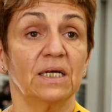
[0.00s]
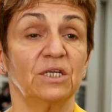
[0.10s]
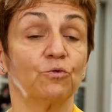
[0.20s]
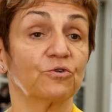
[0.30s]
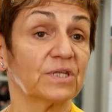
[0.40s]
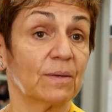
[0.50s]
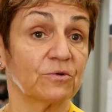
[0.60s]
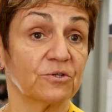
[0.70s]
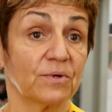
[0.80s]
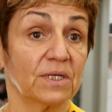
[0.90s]
It was
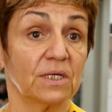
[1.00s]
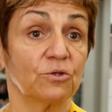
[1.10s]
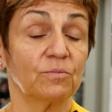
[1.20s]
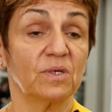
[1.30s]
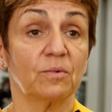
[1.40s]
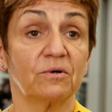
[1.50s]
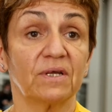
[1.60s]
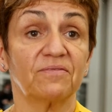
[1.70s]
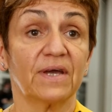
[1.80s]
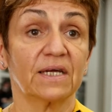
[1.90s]
demonstrated to be
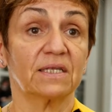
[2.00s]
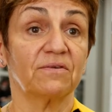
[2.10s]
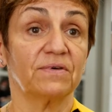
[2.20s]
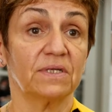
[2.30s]
very effective